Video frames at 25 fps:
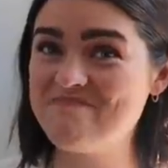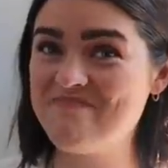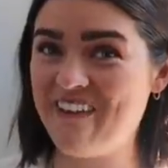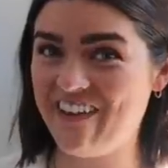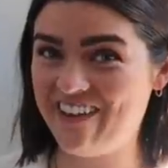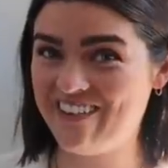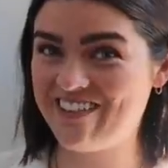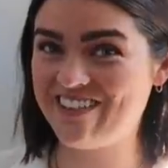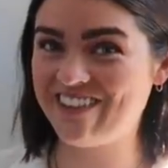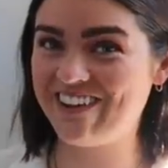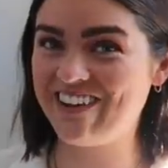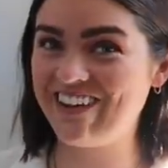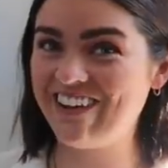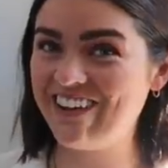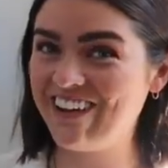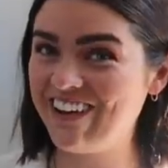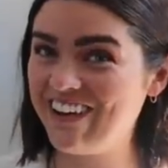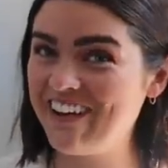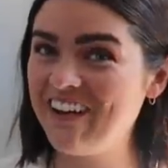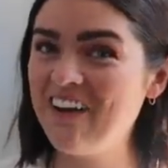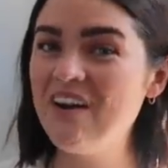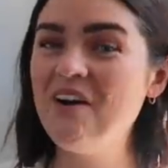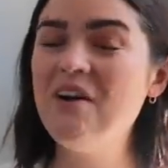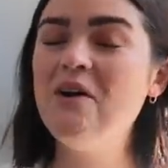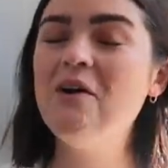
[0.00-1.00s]
I'm
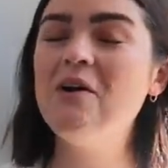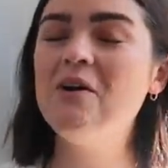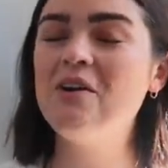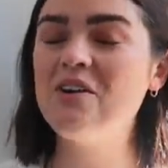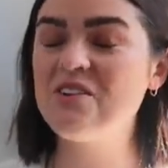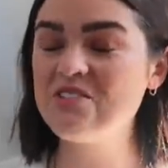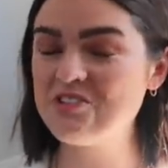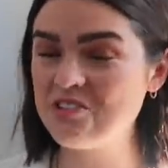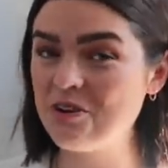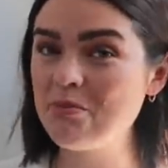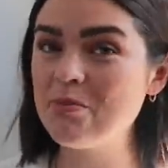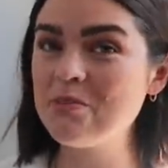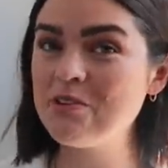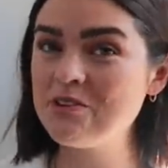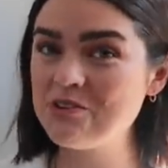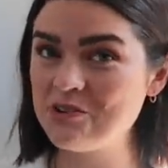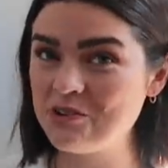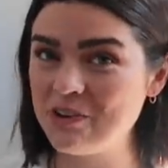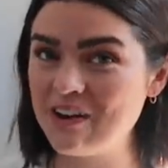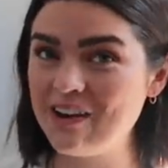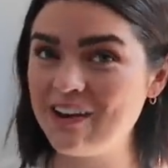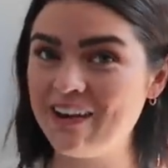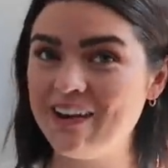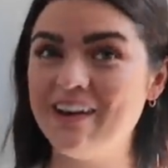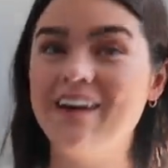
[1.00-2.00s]
basically on top of the
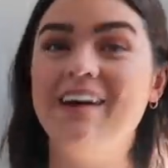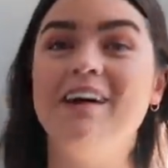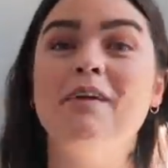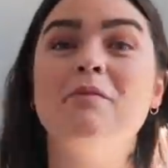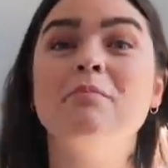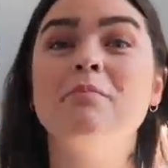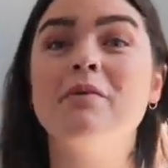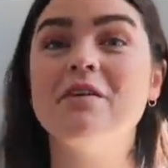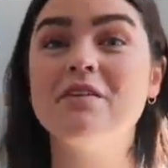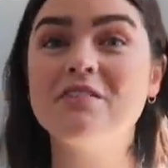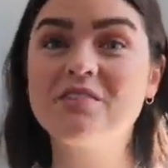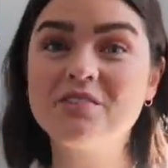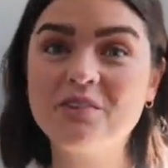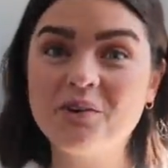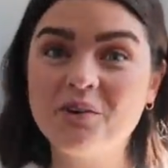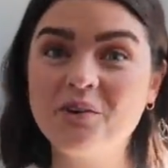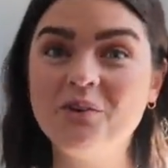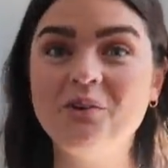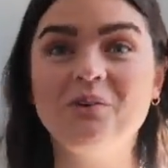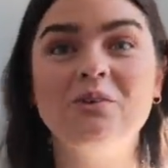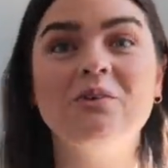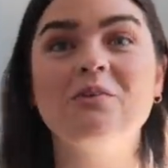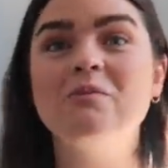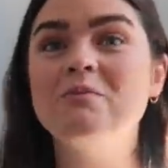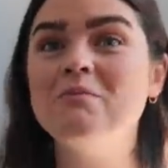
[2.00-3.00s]
toilet here, but it's
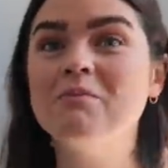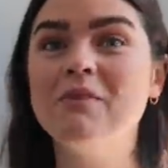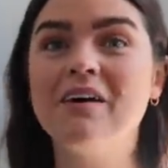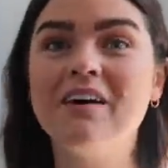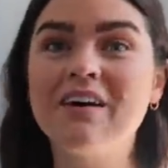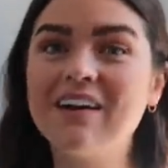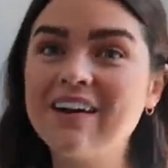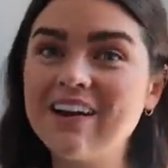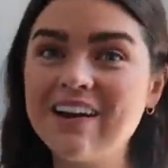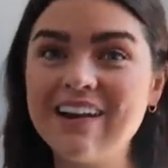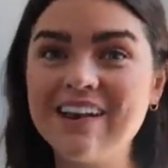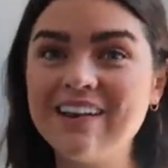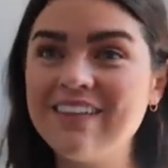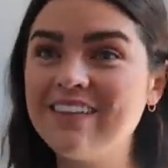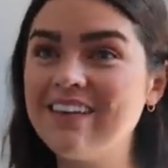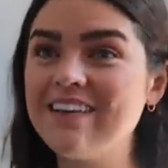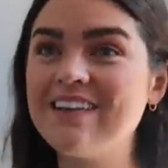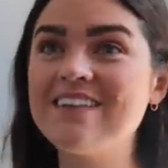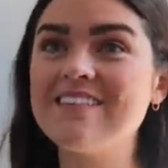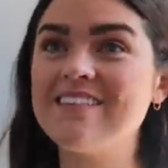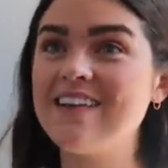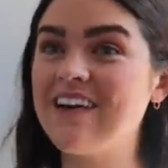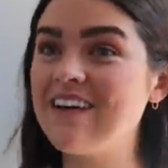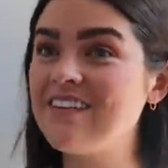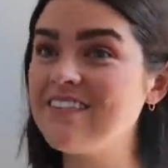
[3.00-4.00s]
cool. Mark cleaned
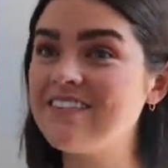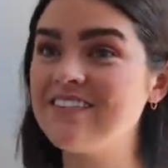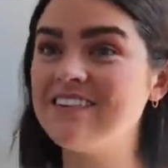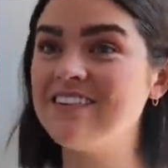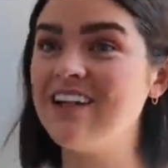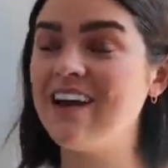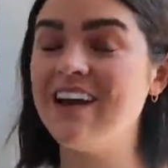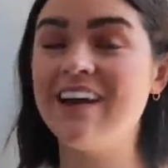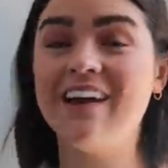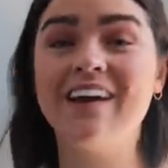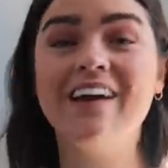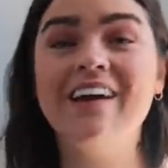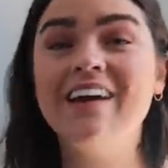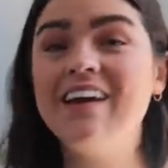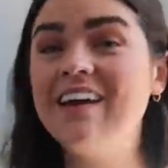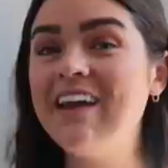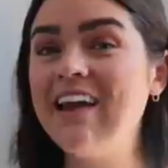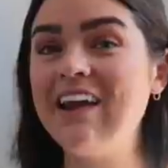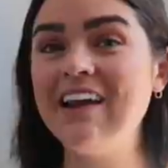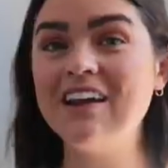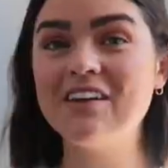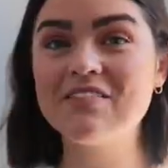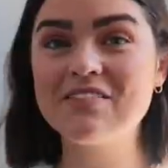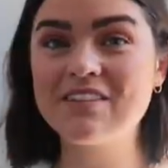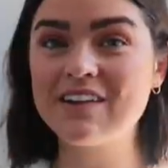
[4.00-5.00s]
this yesterday.
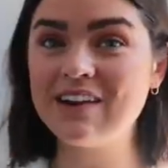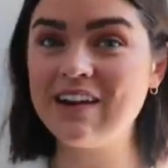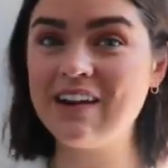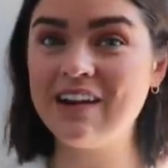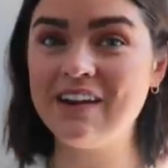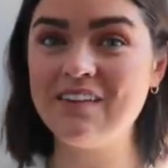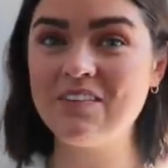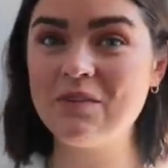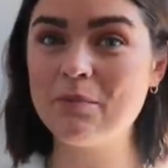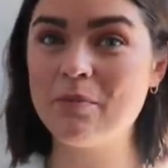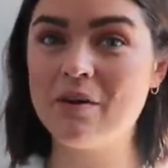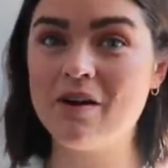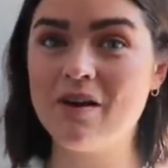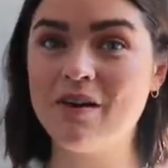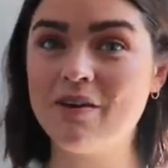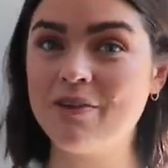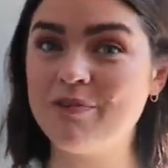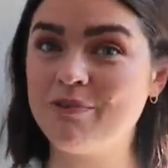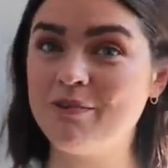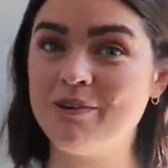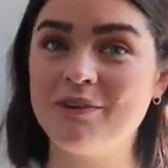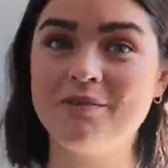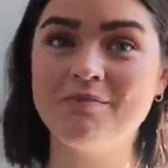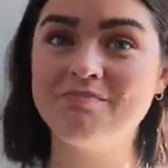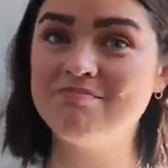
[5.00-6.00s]
He loves cleaning the
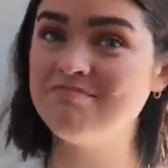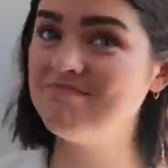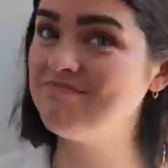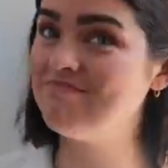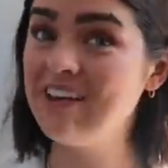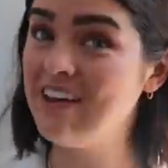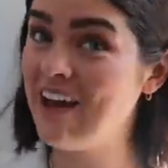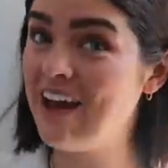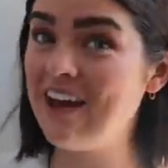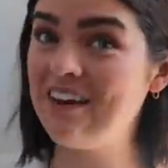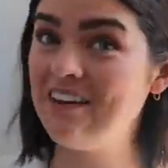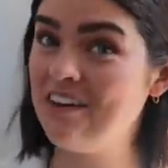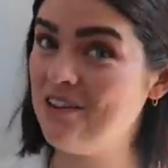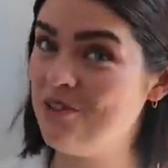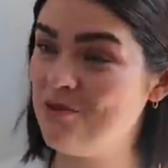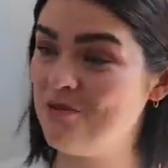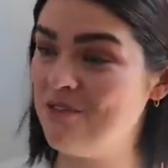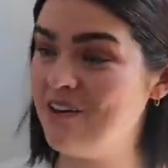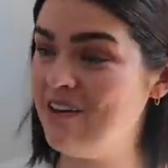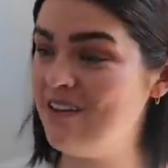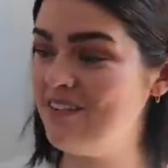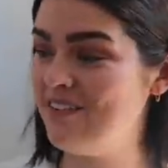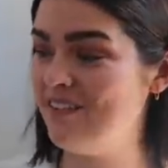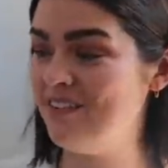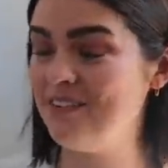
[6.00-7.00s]
bathroom. Yet another
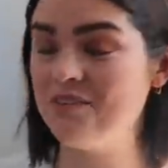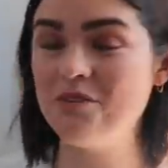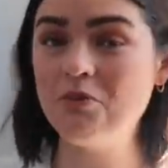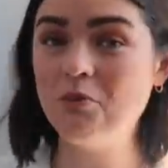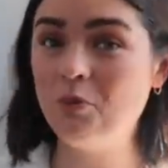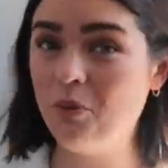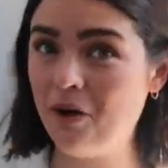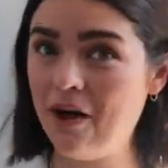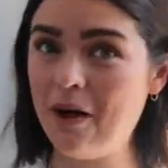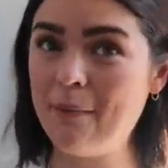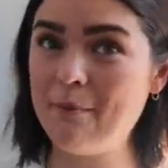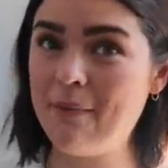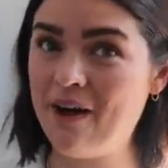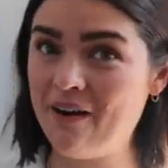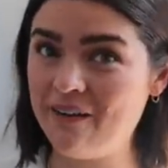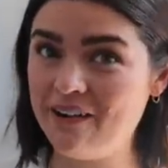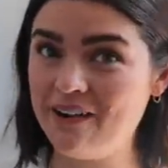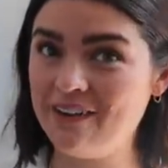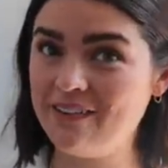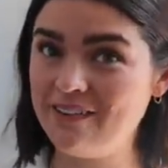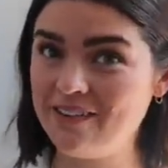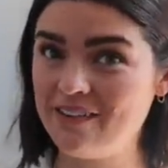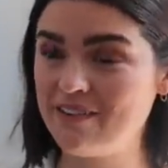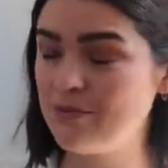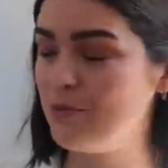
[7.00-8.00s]
reason why I
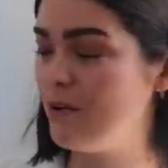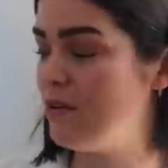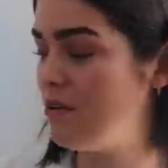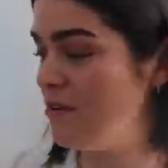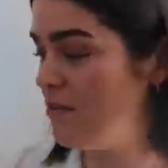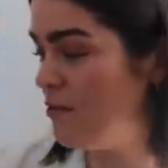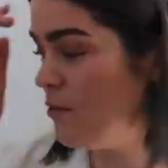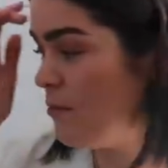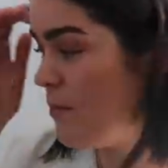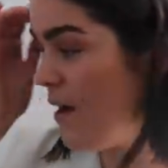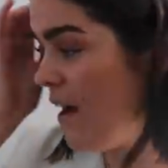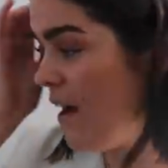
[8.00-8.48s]
married this wonderful